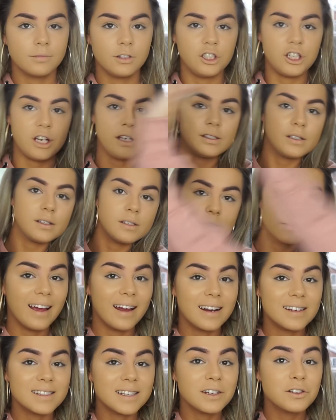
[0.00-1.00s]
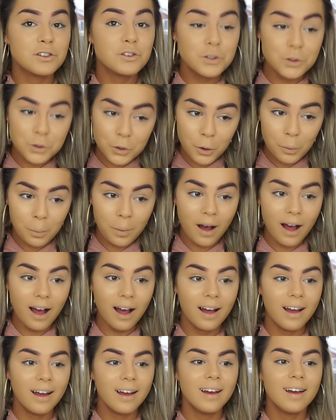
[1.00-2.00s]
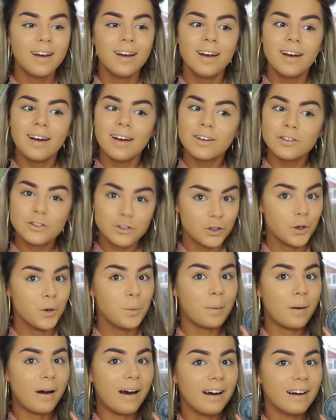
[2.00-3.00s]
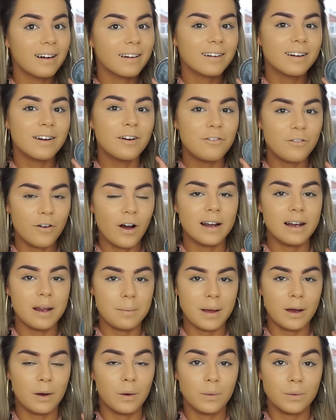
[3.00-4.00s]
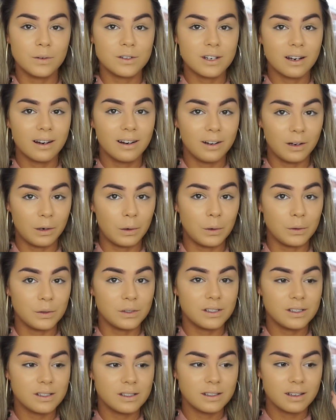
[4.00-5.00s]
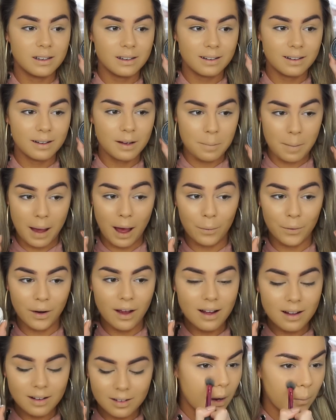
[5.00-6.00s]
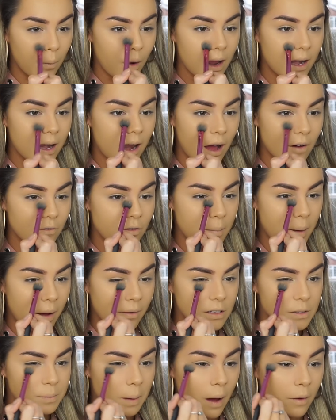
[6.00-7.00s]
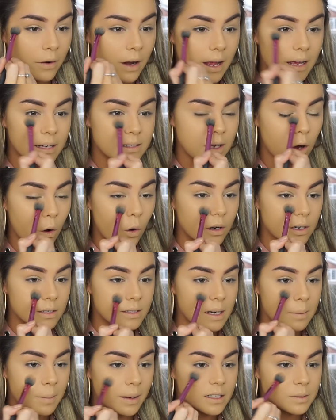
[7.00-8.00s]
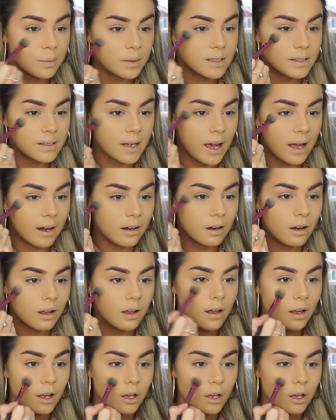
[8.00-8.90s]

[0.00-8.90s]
Jesus. It is a super, super finely milled loose powder. Now what I love about this powder is it honestly makes my skin